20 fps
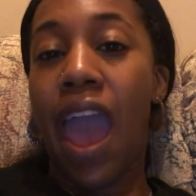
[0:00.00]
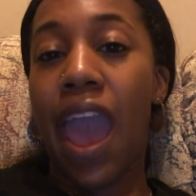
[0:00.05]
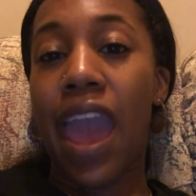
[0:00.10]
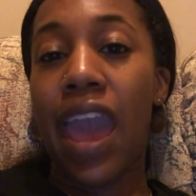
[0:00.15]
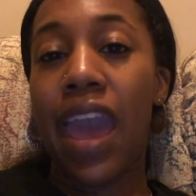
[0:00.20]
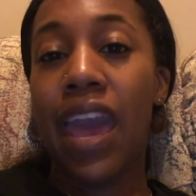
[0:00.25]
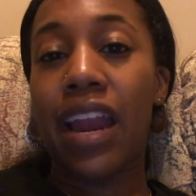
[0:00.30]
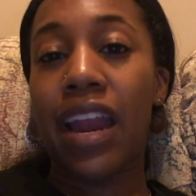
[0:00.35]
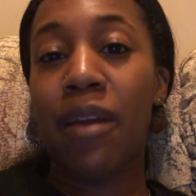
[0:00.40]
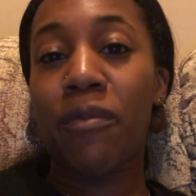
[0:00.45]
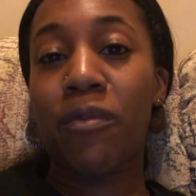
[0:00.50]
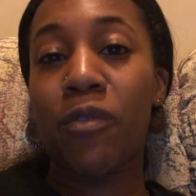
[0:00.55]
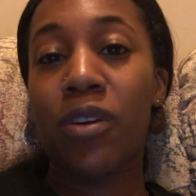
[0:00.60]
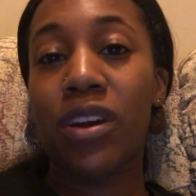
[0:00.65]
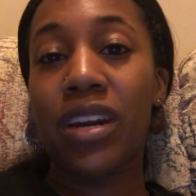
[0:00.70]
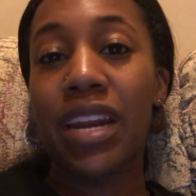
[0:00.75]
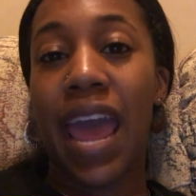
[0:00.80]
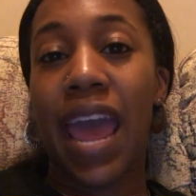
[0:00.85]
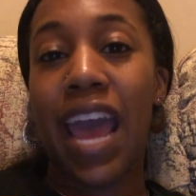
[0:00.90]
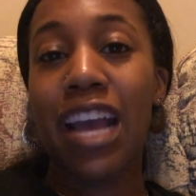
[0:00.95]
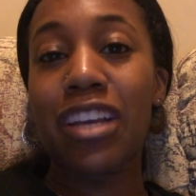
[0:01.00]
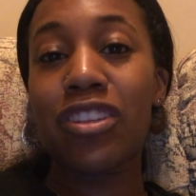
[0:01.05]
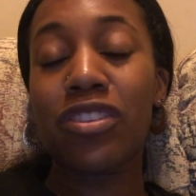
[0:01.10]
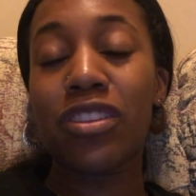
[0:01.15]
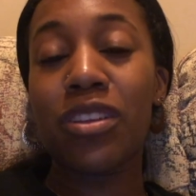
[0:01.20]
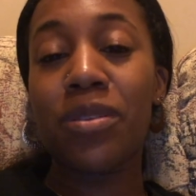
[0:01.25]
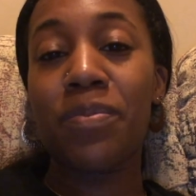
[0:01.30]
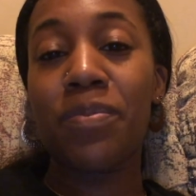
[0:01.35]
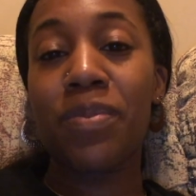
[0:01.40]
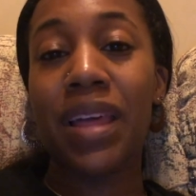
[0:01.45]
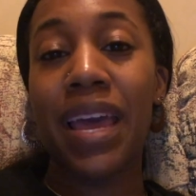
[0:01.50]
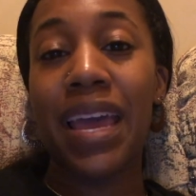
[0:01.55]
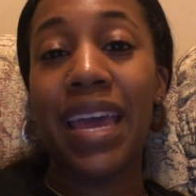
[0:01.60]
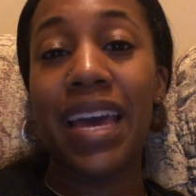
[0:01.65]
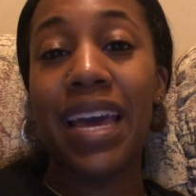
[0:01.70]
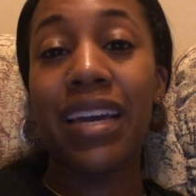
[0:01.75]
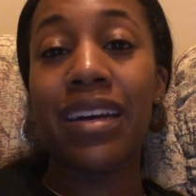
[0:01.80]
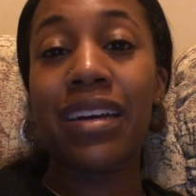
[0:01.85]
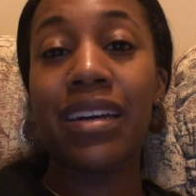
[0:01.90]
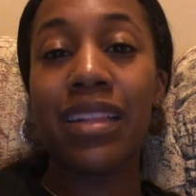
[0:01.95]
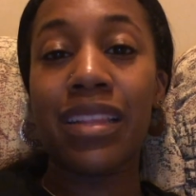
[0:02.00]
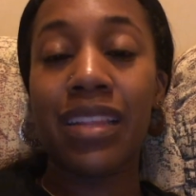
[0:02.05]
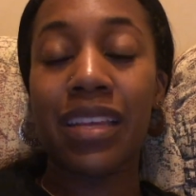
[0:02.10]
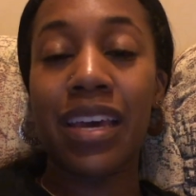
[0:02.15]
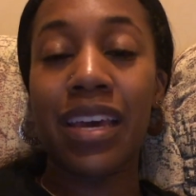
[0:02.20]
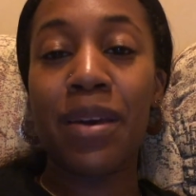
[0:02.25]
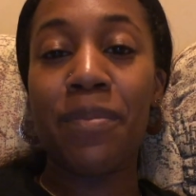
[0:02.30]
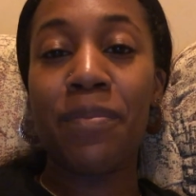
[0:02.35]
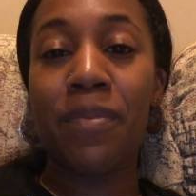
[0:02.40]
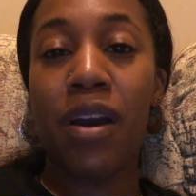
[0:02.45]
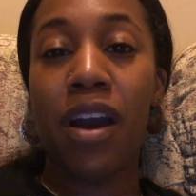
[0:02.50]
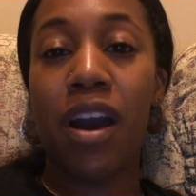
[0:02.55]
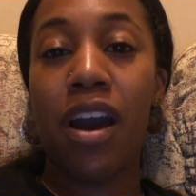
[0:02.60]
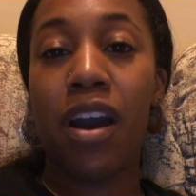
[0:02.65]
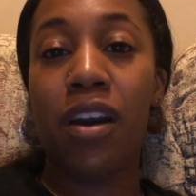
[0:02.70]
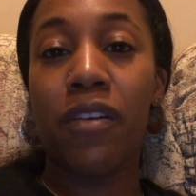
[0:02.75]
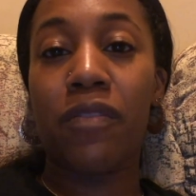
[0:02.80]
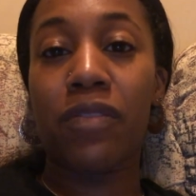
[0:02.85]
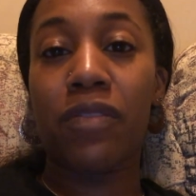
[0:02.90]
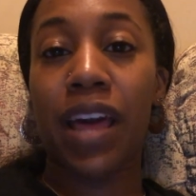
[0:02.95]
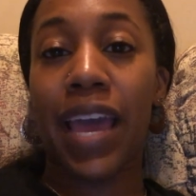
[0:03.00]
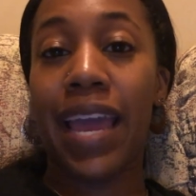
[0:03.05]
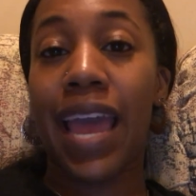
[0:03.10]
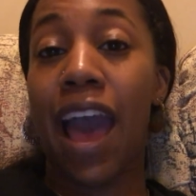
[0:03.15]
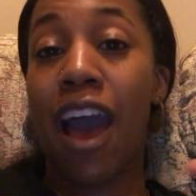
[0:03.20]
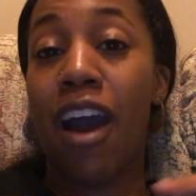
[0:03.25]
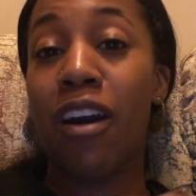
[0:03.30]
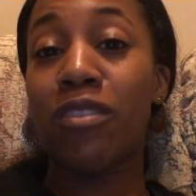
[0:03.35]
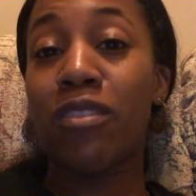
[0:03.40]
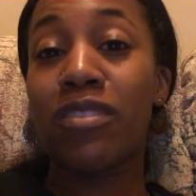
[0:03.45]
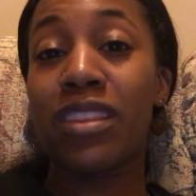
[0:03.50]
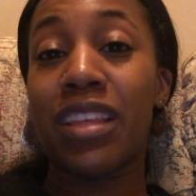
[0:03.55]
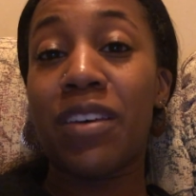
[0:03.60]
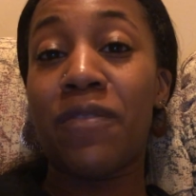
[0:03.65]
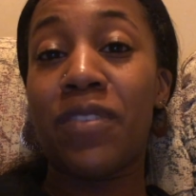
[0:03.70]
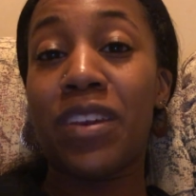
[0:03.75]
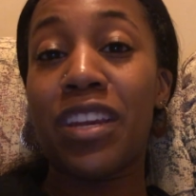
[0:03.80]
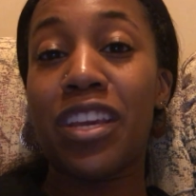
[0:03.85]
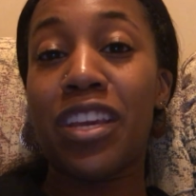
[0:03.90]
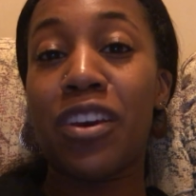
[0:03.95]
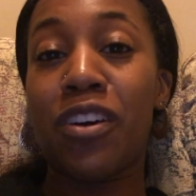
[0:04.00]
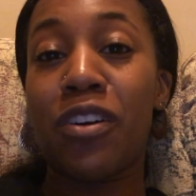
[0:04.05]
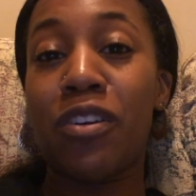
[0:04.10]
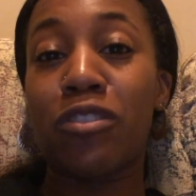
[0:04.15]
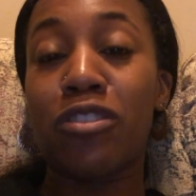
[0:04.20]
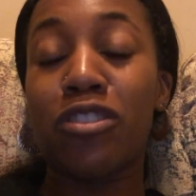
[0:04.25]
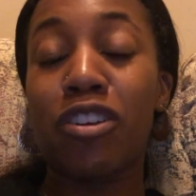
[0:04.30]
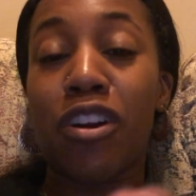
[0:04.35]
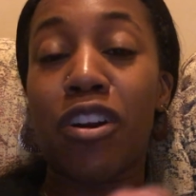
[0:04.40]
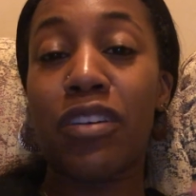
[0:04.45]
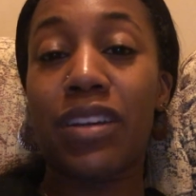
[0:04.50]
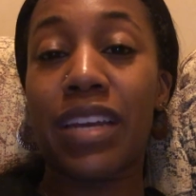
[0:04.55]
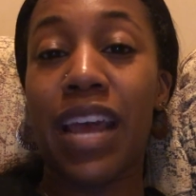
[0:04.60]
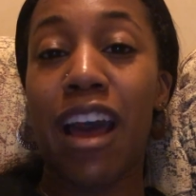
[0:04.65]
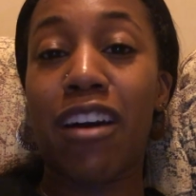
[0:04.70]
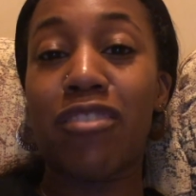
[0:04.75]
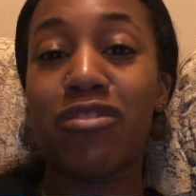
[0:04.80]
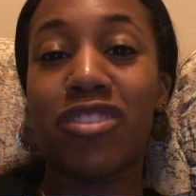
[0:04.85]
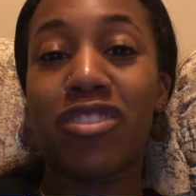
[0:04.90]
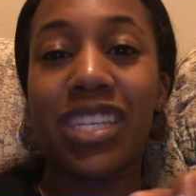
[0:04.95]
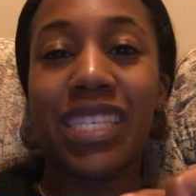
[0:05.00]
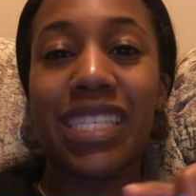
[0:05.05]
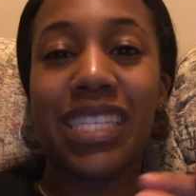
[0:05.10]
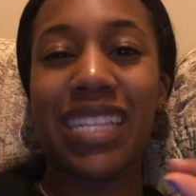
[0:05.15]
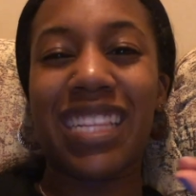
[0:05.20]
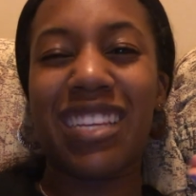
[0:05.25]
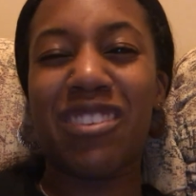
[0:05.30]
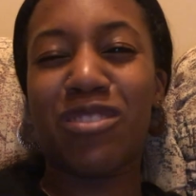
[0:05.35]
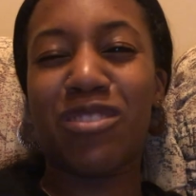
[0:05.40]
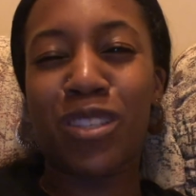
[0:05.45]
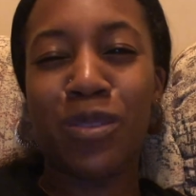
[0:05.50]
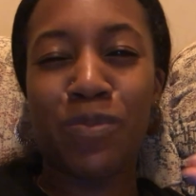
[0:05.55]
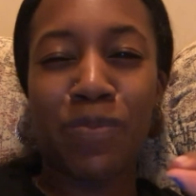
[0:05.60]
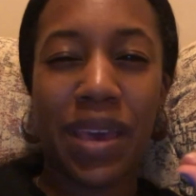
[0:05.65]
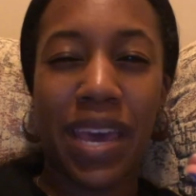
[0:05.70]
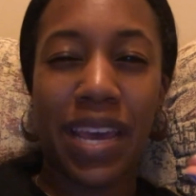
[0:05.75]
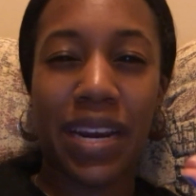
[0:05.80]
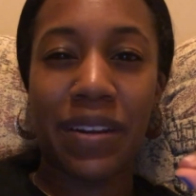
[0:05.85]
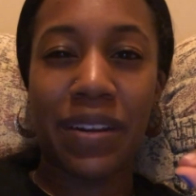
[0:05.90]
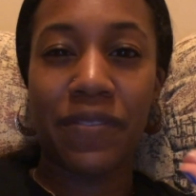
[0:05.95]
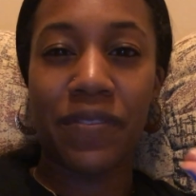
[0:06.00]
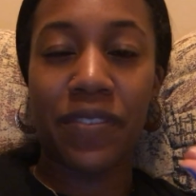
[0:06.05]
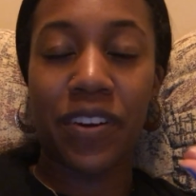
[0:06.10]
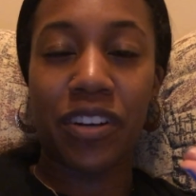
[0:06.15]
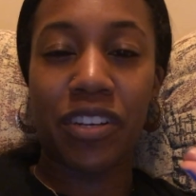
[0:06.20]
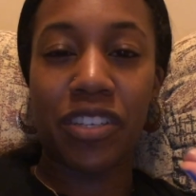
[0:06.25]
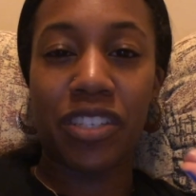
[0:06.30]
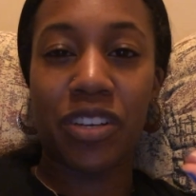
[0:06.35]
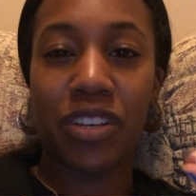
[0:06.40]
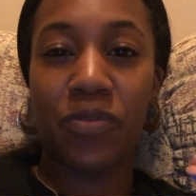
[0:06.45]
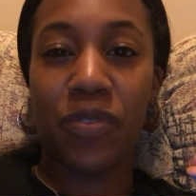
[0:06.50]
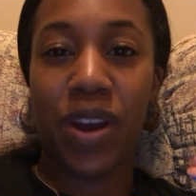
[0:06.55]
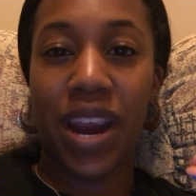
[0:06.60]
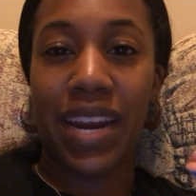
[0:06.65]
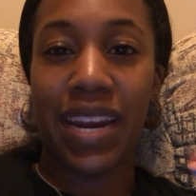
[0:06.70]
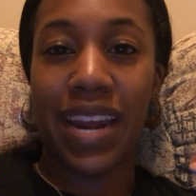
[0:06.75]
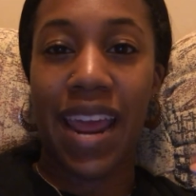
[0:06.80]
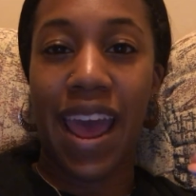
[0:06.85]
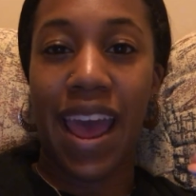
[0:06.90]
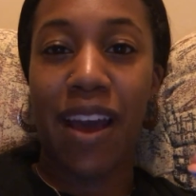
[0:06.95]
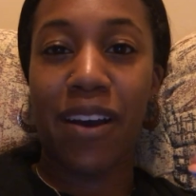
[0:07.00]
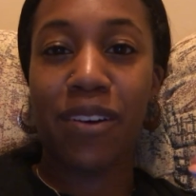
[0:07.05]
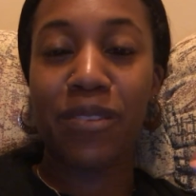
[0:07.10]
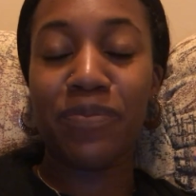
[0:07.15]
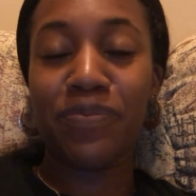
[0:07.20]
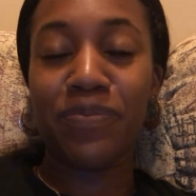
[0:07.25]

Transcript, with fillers: And I'm going to actually play a clip of, like, how the video turned out, just a little sped up version right now.